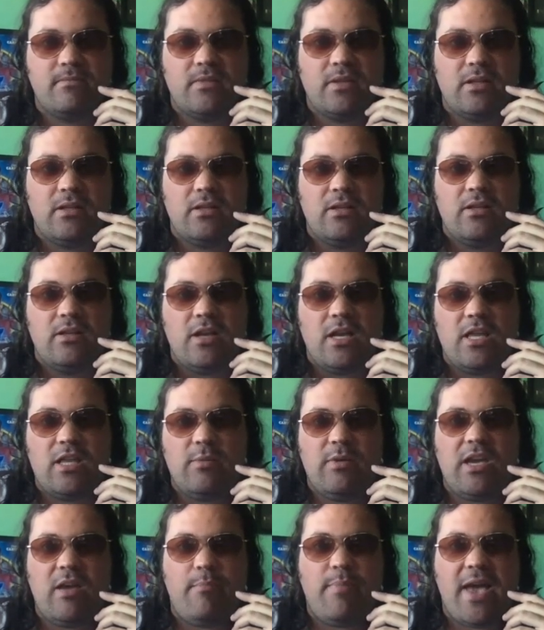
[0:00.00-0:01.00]
And then
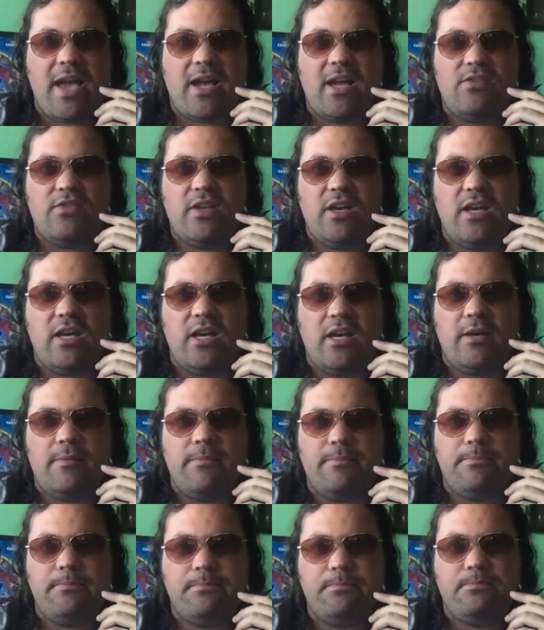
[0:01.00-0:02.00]
we get back at
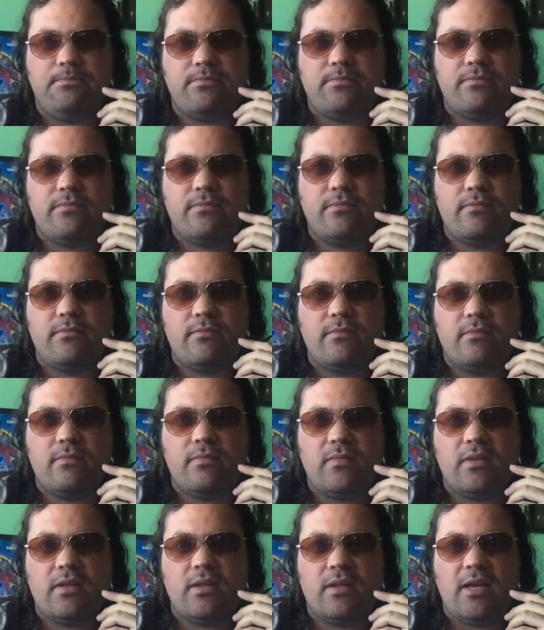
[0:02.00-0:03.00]
the
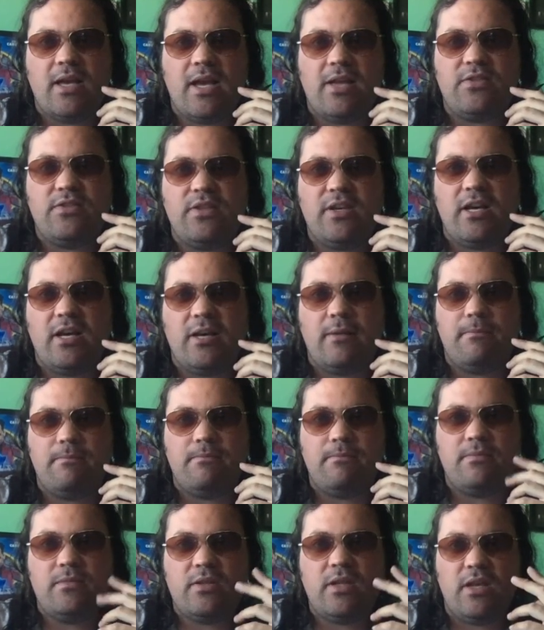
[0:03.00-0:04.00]

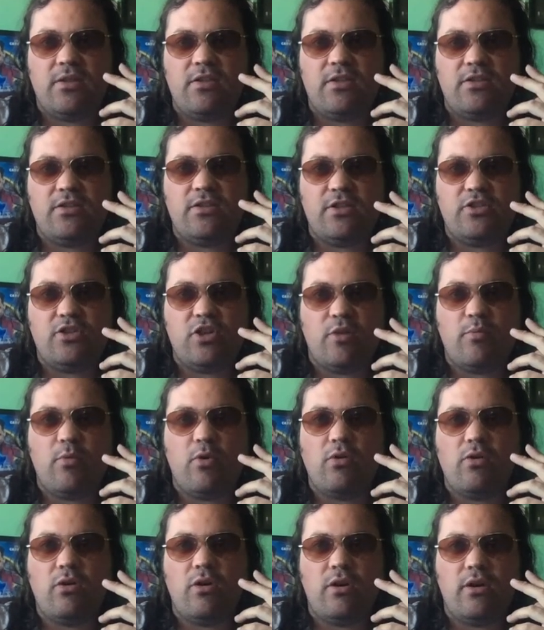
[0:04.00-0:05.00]

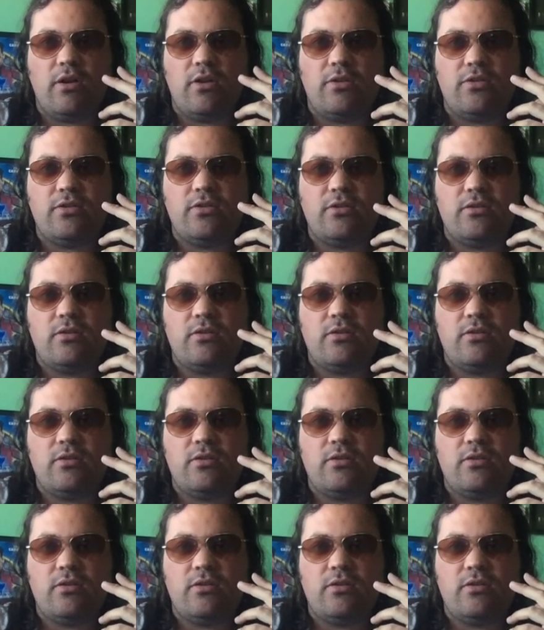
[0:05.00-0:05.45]
Tokomoro,